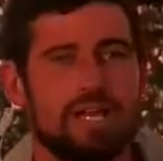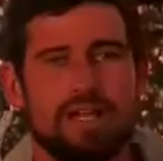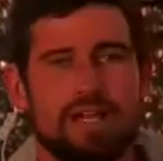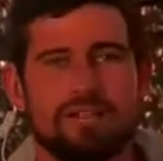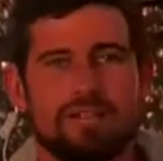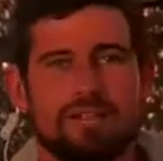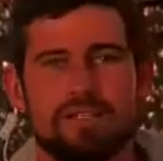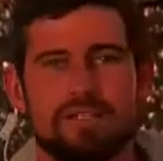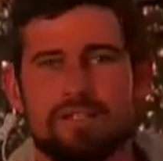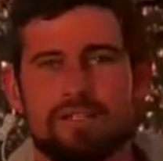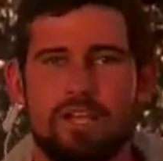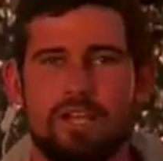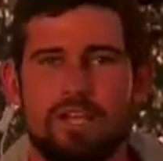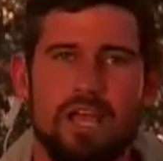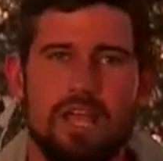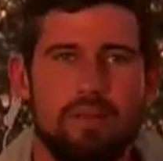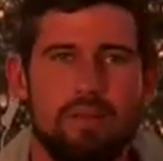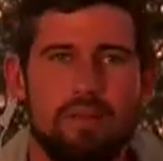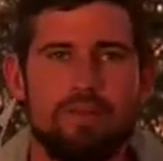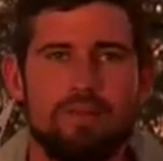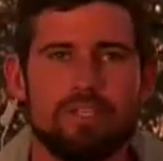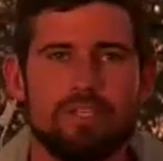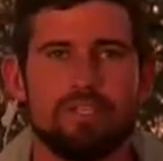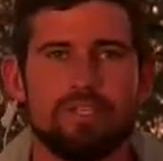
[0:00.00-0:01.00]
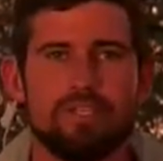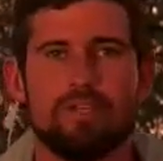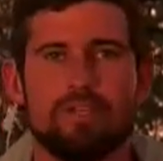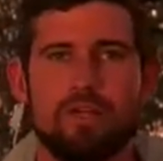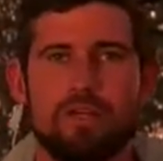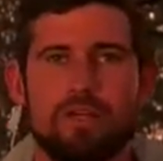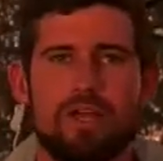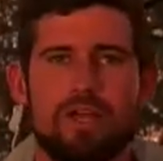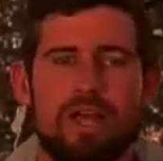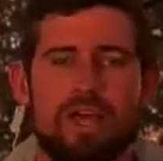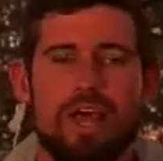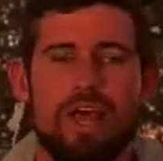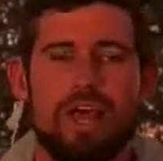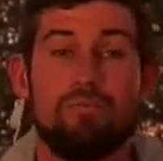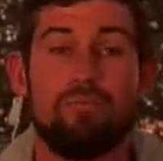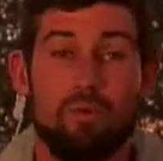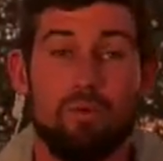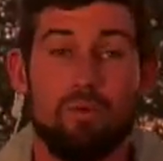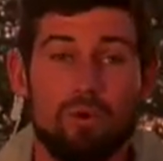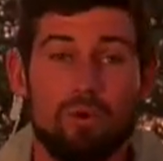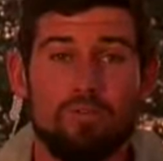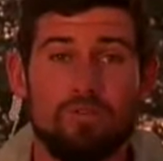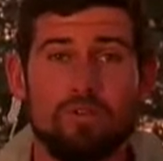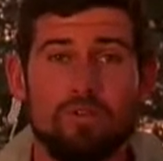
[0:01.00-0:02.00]
Sands, and so happy to
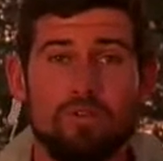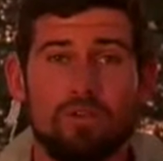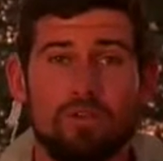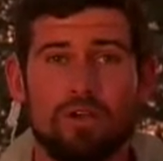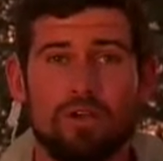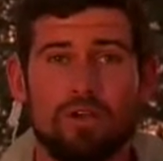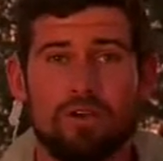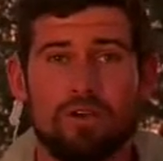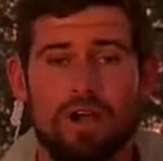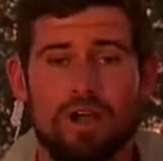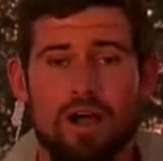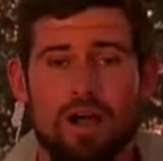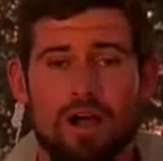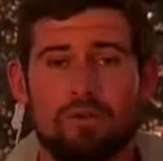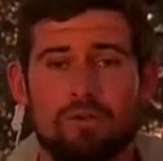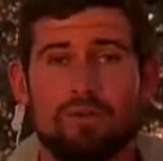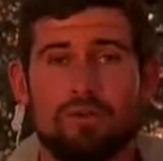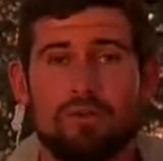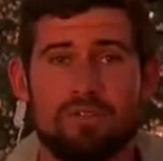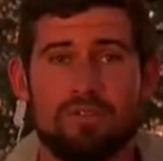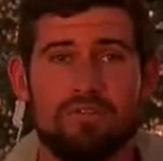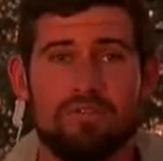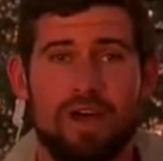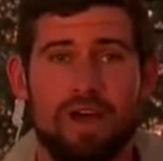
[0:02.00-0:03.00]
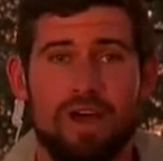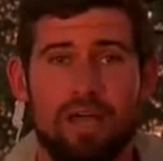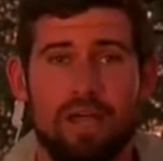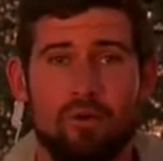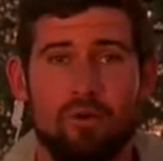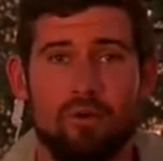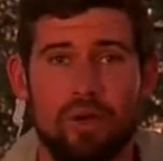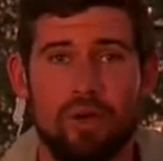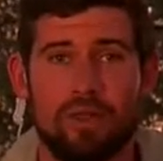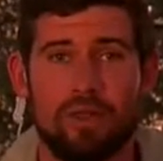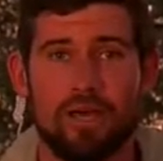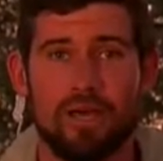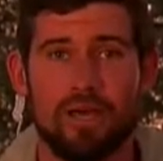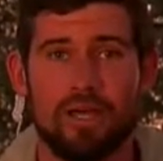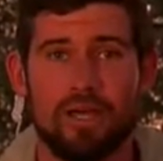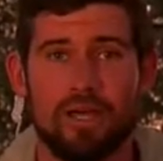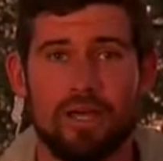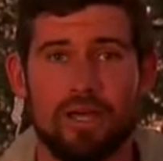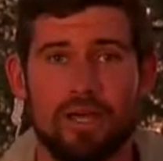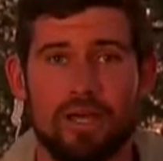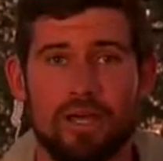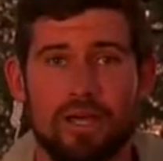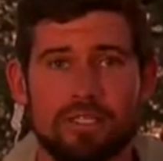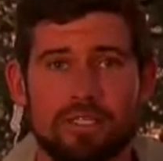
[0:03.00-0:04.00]
have all of you around the fire with
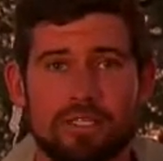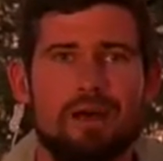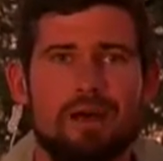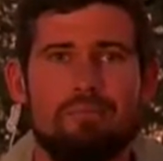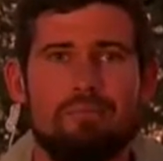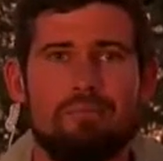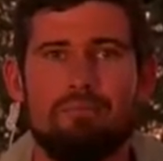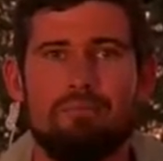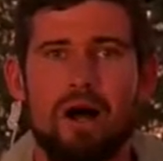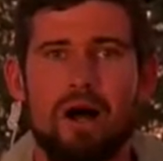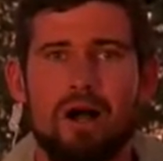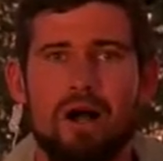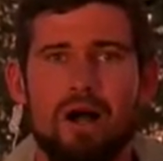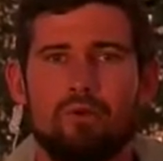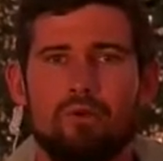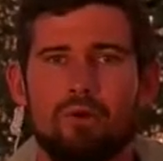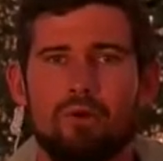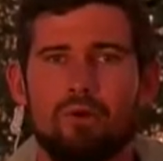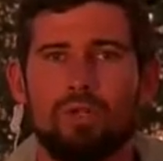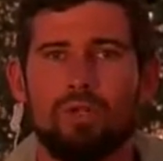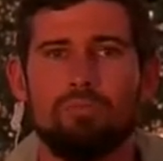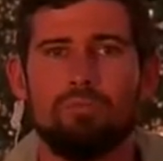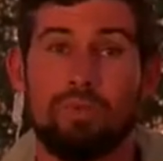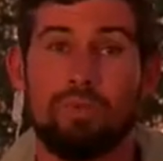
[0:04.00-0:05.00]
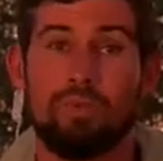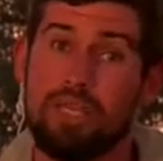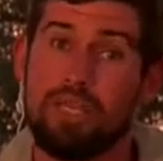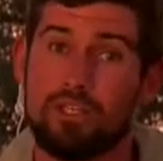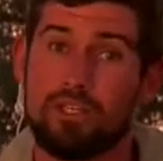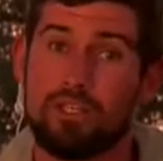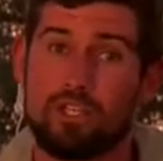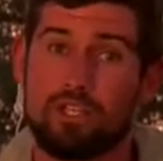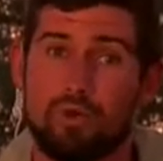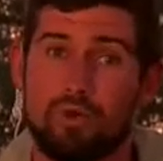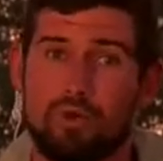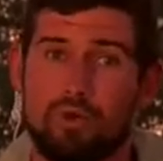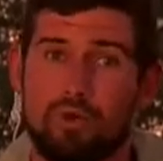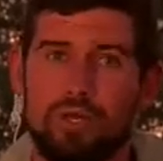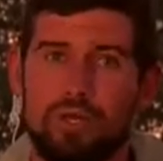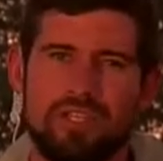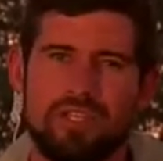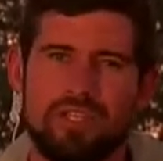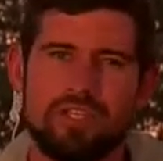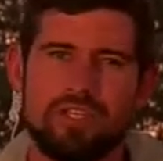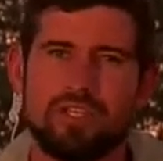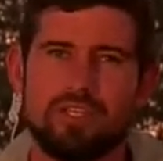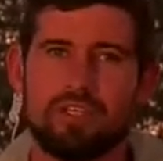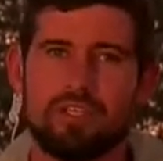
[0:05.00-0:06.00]
us. Marc will be here
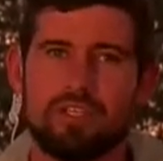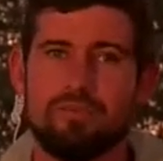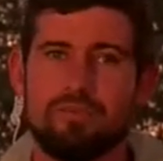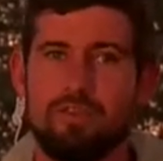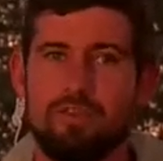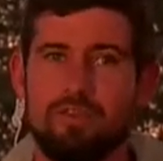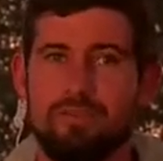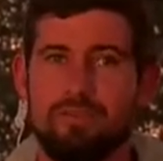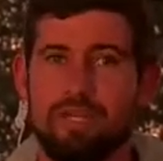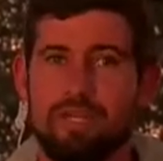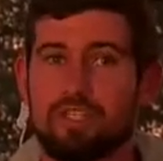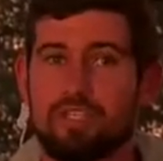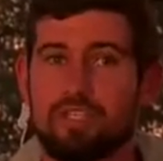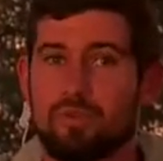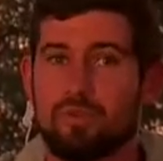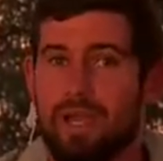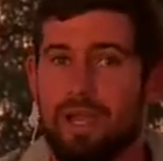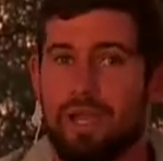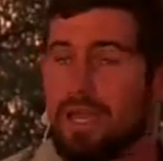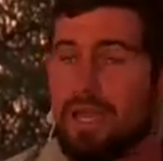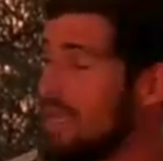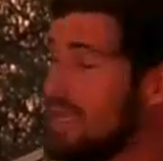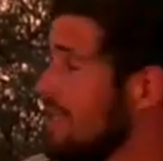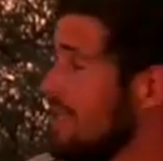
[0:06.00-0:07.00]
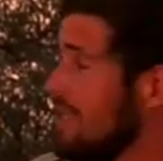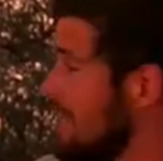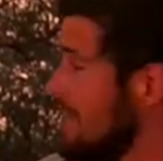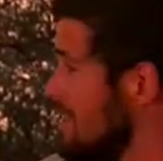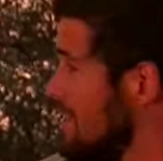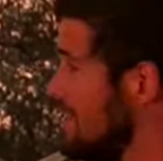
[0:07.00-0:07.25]
shortly, he's just a few minutes away.